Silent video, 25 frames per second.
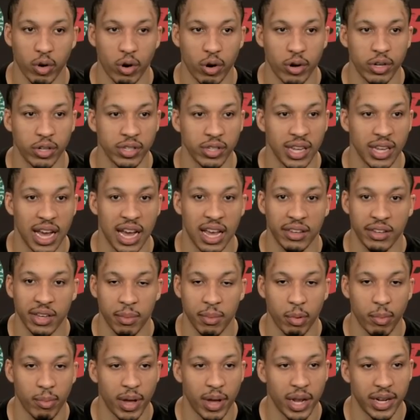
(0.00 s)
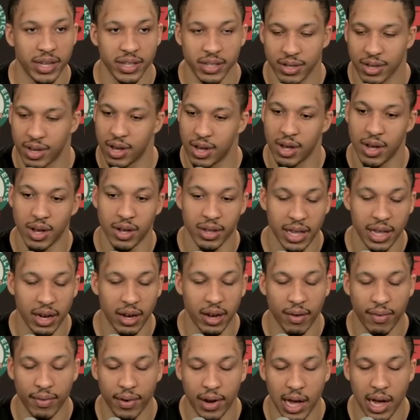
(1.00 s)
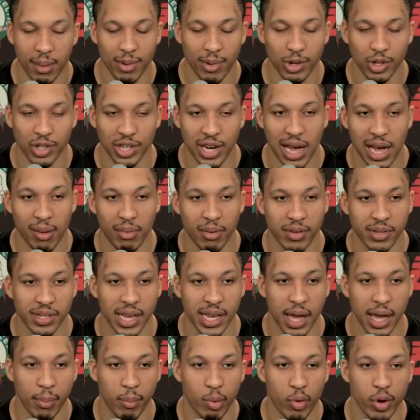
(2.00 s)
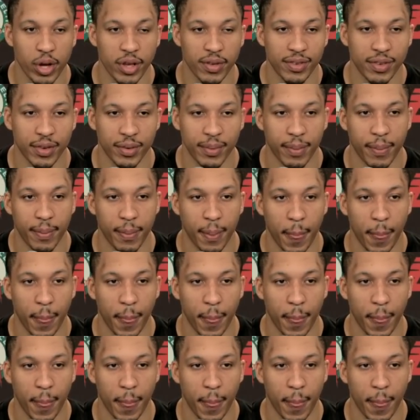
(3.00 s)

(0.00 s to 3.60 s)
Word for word: the court those last couple minutes, they did a phenomenal job of staying poised.